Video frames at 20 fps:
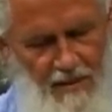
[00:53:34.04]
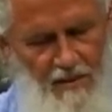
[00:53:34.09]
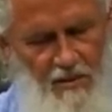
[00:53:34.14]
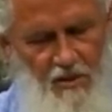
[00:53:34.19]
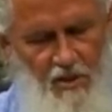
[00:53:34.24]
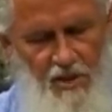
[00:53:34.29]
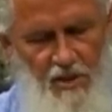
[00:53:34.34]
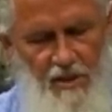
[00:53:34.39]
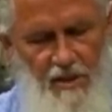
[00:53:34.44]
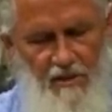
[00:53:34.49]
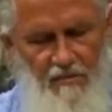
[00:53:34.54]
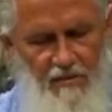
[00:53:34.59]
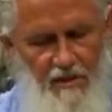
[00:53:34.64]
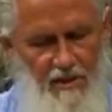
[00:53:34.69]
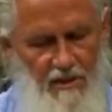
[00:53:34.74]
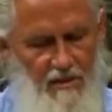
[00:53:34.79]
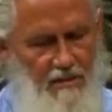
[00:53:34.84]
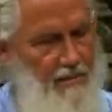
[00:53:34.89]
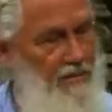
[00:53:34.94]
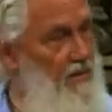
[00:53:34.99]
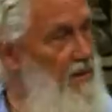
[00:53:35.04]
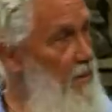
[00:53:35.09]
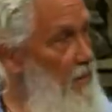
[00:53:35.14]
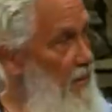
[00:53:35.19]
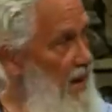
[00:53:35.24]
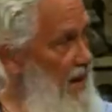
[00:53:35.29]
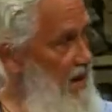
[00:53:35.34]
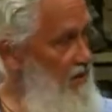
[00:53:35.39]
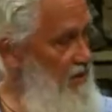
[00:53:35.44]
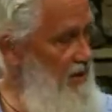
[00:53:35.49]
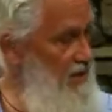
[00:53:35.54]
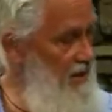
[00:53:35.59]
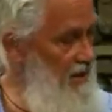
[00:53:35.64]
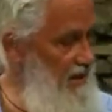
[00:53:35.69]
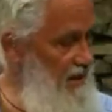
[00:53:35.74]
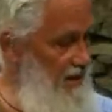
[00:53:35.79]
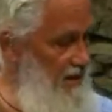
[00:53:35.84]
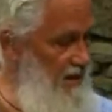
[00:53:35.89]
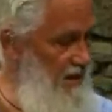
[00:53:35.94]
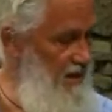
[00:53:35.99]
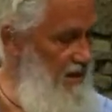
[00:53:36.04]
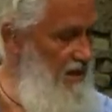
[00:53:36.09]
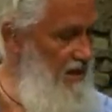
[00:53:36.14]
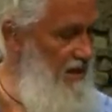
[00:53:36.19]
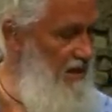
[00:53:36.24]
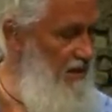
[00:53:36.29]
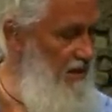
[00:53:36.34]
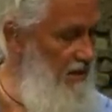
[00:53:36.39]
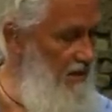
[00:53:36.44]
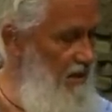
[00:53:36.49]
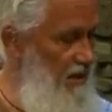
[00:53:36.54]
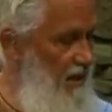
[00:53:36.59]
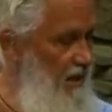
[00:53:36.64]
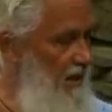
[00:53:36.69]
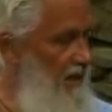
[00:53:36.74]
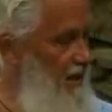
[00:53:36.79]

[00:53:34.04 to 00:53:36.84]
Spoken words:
Shiva, the mountain, is the still